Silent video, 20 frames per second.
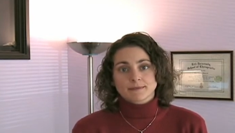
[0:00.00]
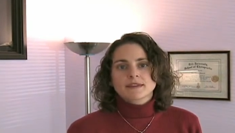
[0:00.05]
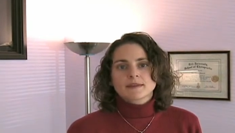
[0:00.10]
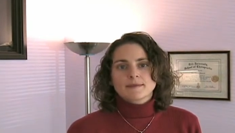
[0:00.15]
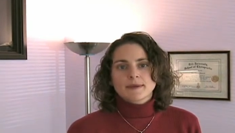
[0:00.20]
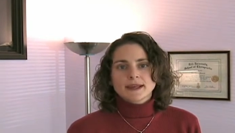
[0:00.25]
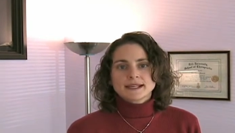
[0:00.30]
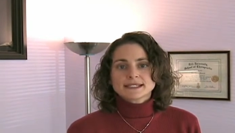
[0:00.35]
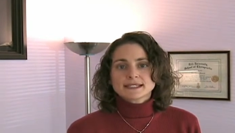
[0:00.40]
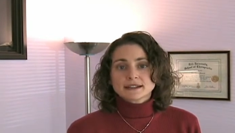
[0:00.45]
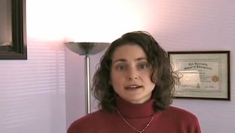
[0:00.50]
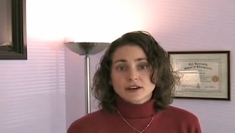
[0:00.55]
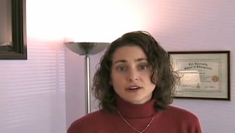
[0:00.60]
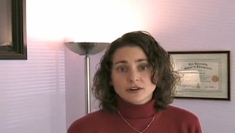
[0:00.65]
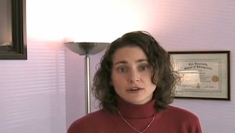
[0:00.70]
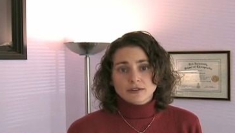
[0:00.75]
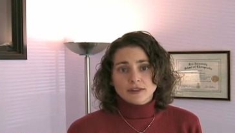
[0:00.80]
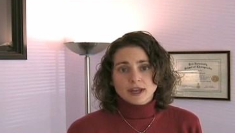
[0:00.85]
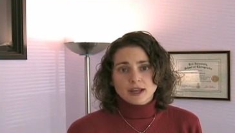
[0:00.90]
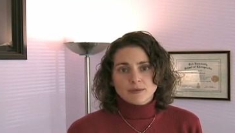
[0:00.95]
The basic
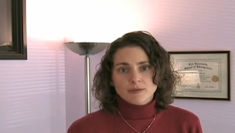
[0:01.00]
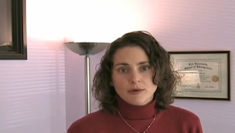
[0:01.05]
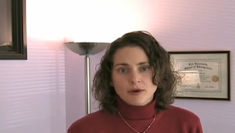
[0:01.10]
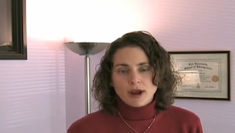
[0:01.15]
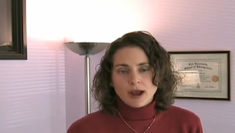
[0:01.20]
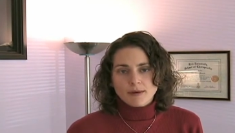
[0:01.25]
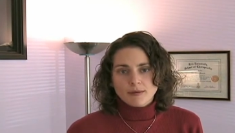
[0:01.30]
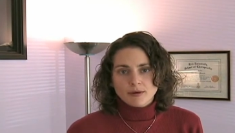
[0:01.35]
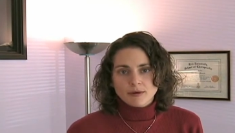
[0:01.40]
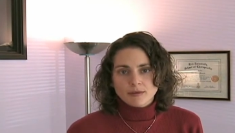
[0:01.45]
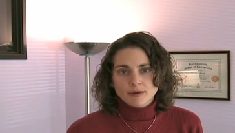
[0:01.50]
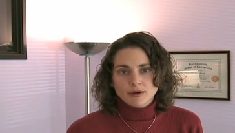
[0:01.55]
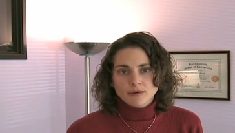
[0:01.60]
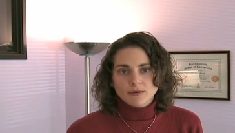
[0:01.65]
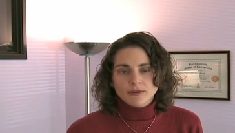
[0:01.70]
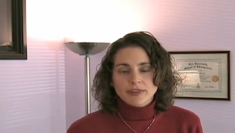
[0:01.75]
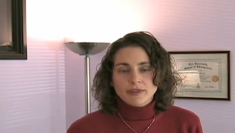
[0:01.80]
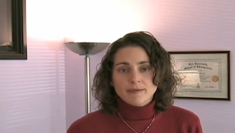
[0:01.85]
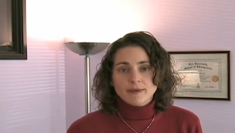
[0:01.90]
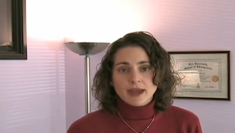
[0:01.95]
underlying problem
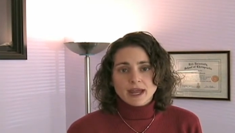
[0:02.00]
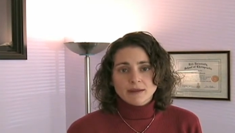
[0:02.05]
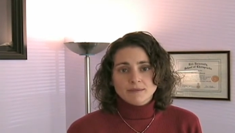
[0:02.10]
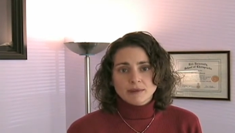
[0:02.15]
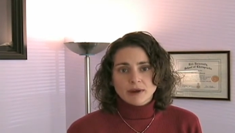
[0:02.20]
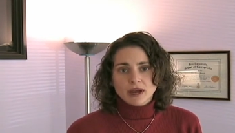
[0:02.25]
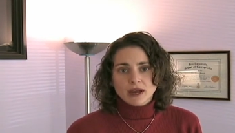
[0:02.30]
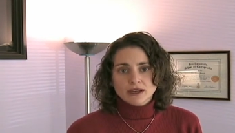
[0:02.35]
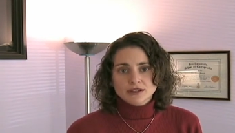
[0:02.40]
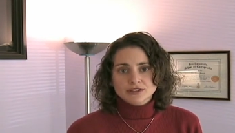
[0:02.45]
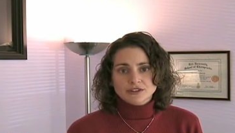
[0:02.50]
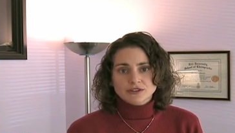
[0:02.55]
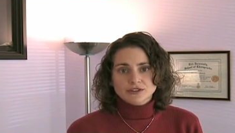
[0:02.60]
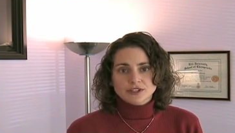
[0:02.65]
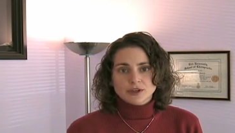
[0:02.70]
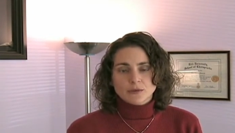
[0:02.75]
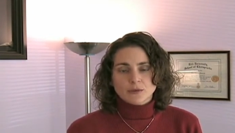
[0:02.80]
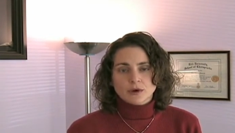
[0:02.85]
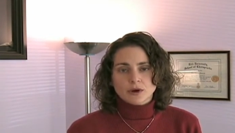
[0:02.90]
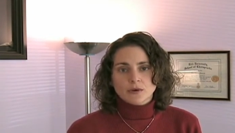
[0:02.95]
with the bad
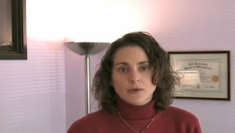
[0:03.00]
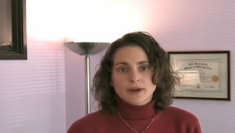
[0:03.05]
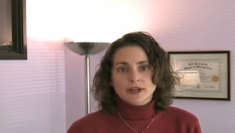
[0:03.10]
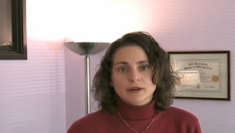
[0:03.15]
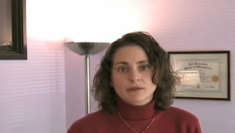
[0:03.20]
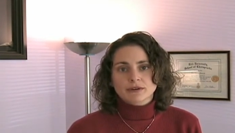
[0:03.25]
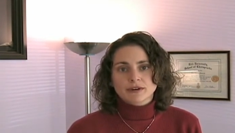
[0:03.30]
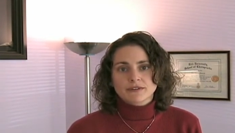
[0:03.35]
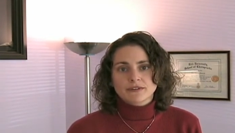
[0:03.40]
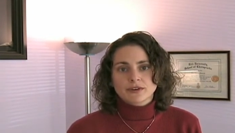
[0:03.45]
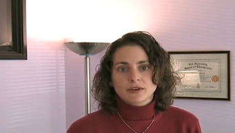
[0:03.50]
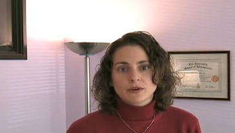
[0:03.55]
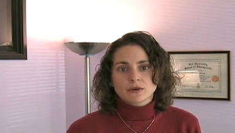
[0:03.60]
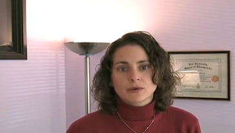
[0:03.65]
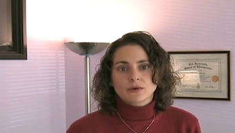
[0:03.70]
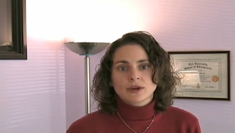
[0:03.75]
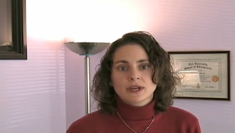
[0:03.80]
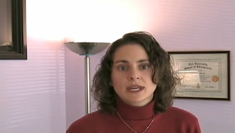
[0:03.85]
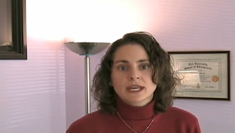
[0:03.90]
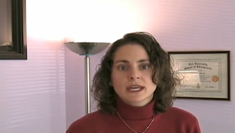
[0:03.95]
postures that we're going to
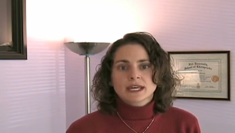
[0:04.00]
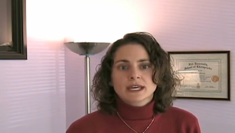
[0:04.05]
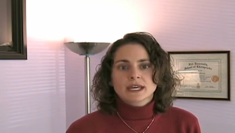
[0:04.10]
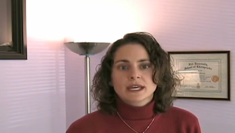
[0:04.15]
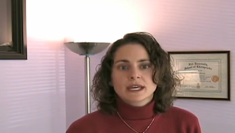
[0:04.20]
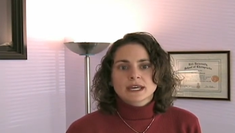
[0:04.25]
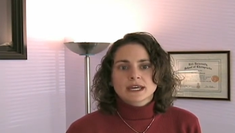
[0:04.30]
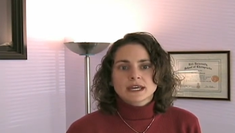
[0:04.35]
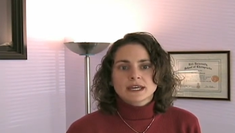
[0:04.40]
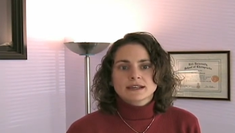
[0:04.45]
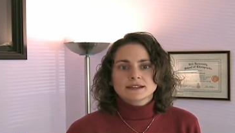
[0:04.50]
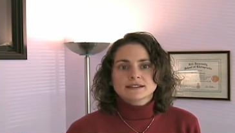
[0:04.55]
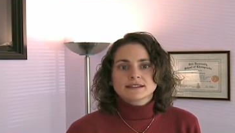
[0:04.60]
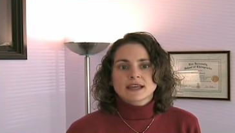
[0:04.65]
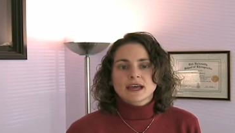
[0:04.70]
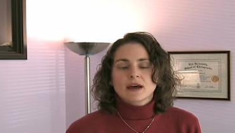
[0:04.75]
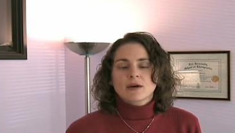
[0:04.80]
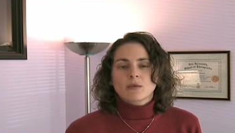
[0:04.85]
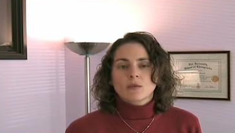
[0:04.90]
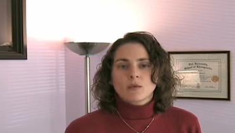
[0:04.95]
review is
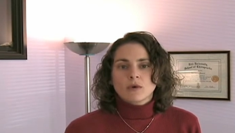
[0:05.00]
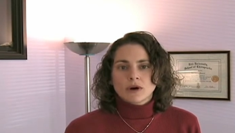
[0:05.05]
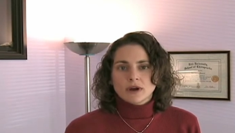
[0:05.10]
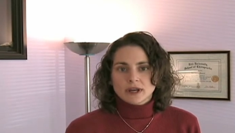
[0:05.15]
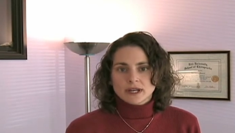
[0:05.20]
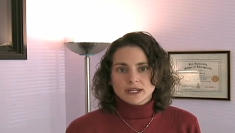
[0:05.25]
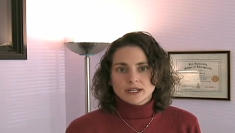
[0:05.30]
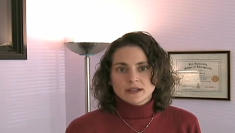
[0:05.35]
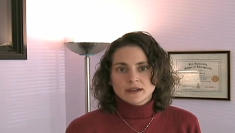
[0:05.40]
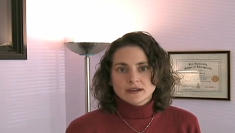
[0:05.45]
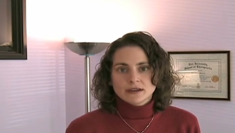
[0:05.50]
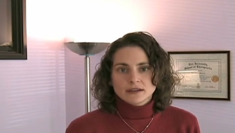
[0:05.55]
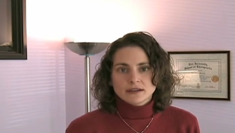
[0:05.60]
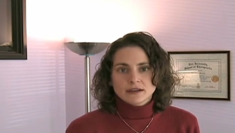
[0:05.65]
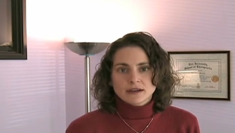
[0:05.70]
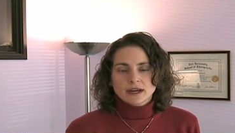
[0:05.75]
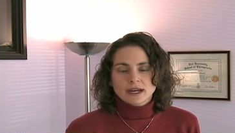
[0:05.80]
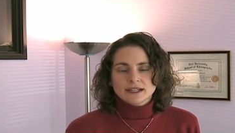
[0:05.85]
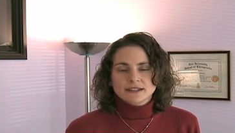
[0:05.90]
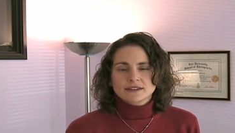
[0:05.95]
that, one,
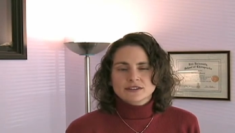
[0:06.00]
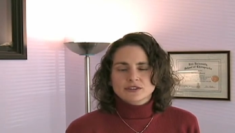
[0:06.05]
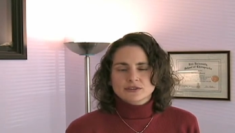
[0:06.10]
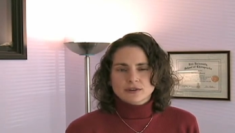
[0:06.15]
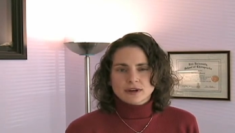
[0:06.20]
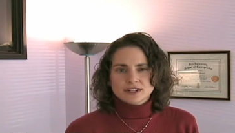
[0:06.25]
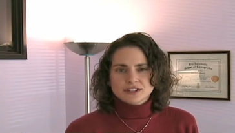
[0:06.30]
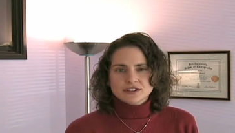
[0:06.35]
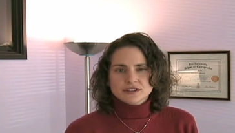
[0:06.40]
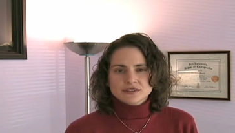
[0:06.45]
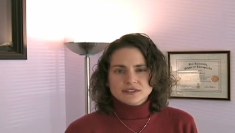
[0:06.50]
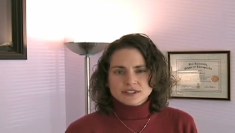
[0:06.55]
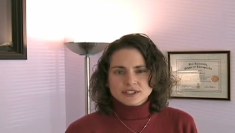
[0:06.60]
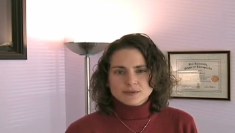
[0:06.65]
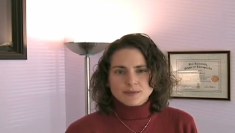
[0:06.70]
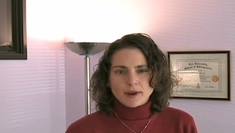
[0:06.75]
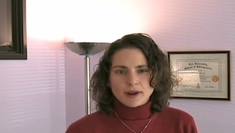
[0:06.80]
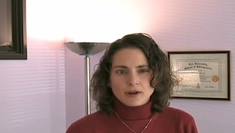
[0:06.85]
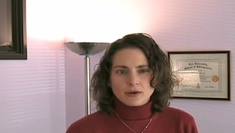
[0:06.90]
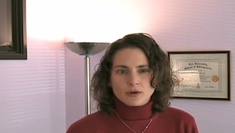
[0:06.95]
it stretches the
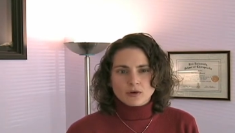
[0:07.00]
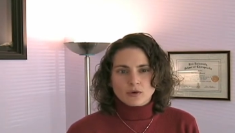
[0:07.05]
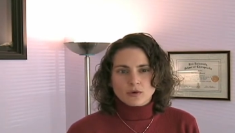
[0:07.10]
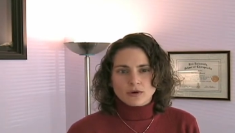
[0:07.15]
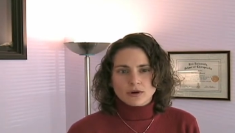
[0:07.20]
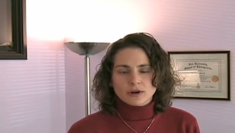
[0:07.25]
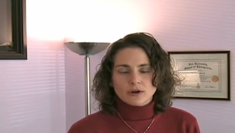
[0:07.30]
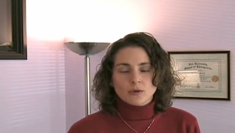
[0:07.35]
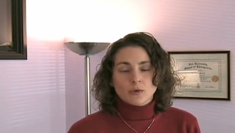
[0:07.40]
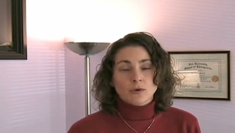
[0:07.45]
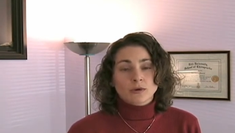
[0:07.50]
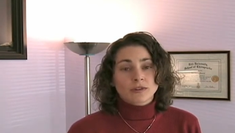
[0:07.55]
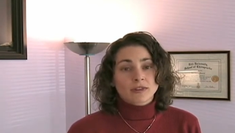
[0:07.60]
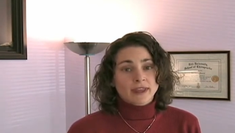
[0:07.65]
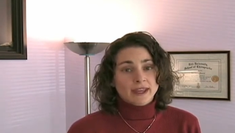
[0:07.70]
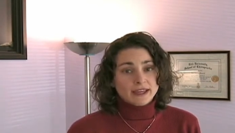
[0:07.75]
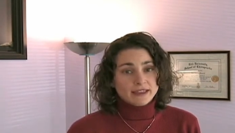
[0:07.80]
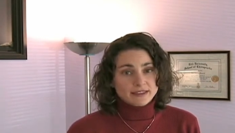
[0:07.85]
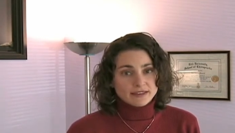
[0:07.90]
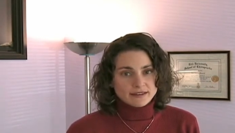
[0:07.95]
spinal cord or
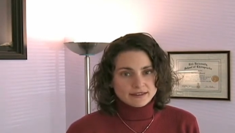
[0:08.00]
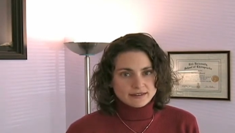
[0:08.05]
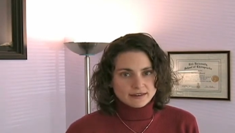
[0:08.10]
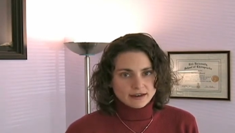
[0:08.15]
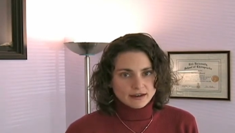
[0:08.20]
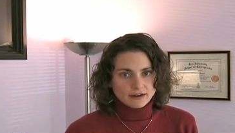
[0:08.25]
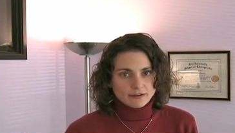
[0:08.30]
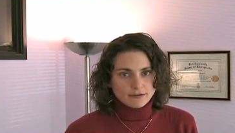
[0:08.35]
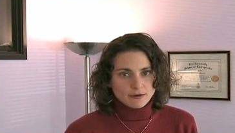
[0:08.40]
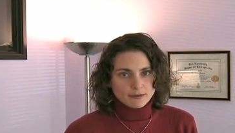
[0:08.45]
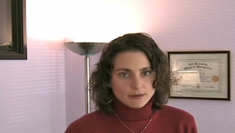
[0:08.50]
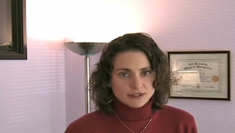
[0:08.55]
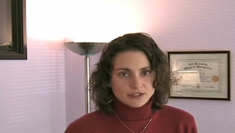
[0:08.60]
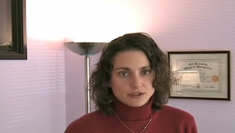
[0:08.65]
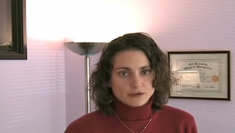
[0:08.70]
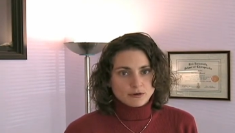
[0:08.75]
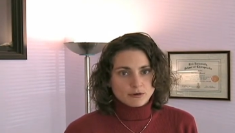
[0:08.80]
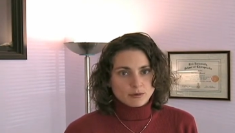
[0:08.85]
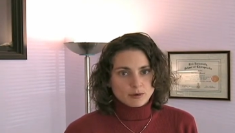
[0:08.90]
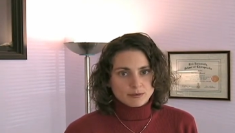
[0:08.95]
lengthens it from
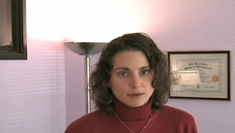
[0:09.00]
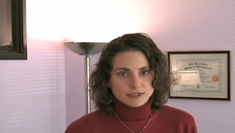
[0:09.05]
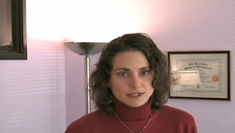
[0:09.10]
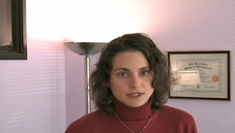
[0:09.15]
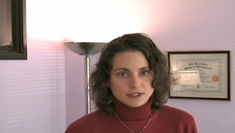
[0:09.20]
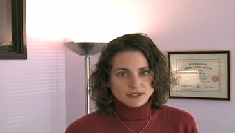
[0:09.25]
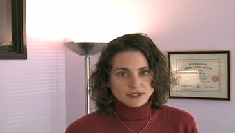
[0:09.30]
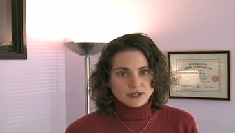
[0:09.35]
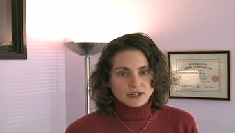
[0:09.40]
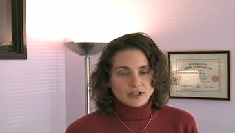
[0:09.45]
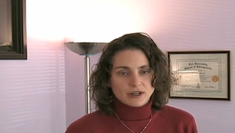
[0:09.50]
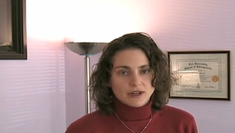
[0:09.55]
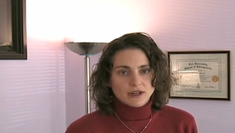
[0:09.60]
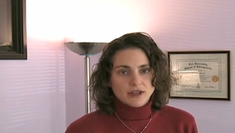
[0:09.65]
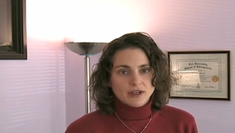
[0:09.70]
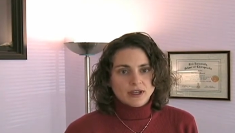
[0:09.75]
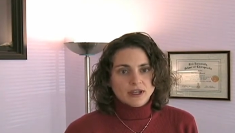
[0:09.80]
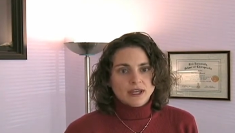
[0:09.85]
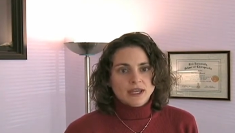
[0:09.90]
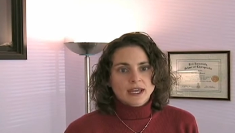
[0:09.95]
its normal position,
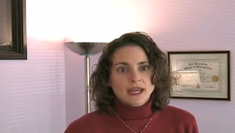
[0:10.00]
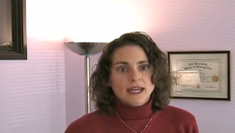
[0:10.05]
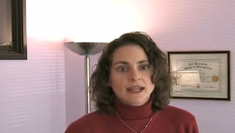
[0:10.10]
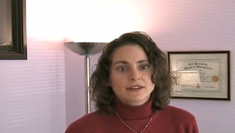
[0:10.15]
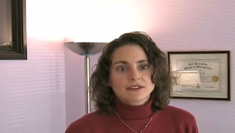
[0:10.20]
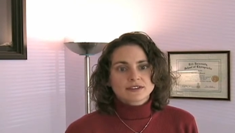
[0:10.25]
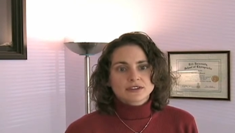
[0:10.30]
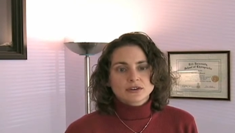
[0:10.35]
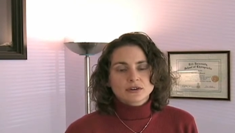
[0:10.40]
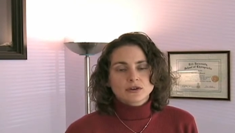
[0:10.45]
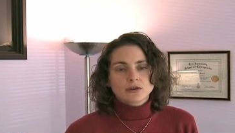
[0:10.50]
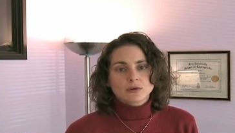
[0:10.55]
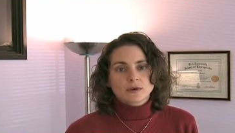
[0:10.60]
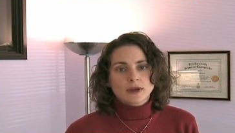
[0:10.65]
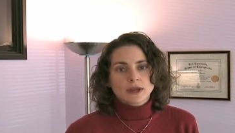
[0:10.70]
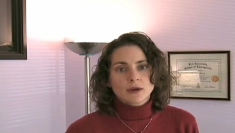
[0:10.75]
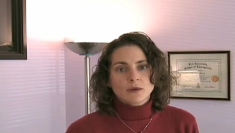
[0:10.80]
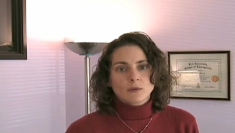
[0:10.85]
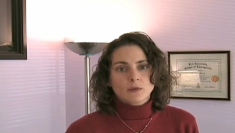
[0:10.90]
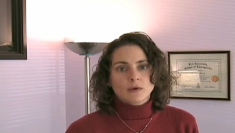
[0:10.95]
and
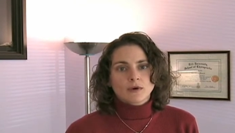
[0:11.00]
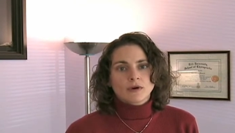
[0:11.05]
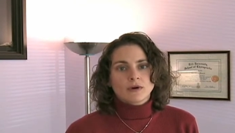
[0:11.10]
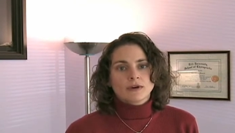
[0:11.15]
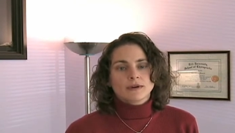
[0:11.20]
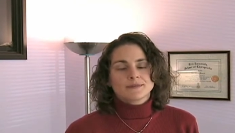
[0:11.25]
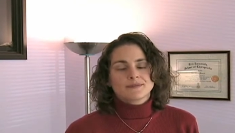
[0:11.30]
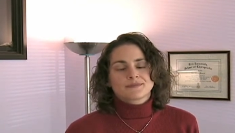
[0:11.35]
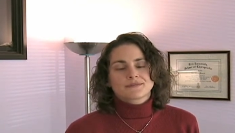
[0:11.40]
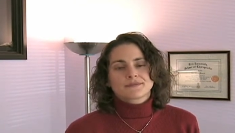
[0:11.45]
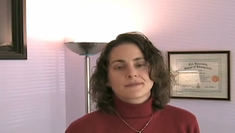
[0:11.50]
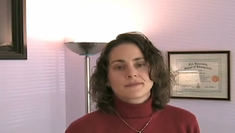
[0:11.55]
two, it will